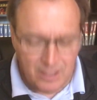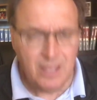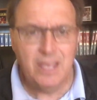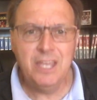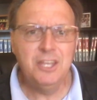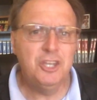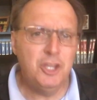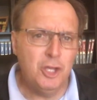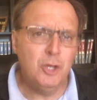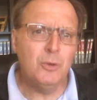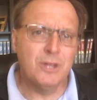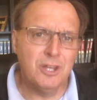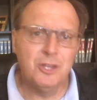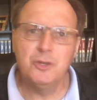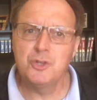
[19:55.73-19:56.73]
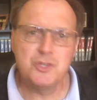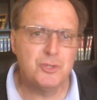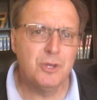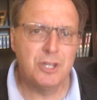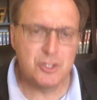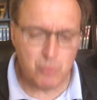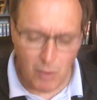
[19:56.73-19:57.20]
He knew and
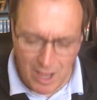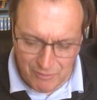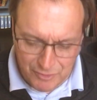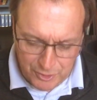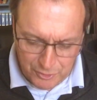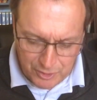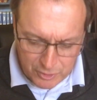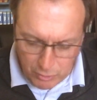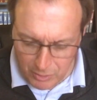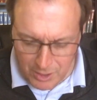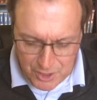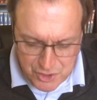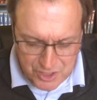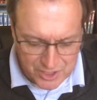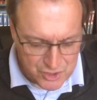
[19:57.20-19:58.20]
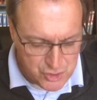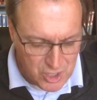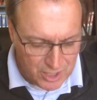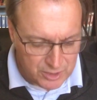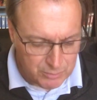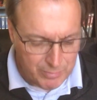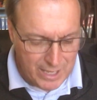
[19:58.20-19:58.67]
understood his wife held a grudge against
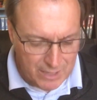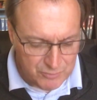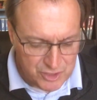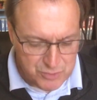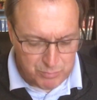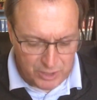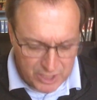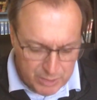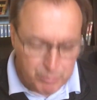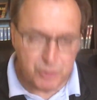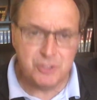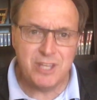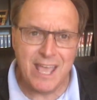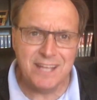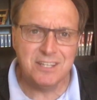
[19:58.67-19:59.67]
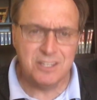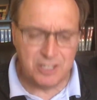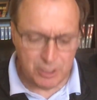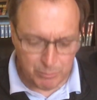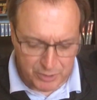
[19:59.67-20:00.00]
John the Baptist, but he protected him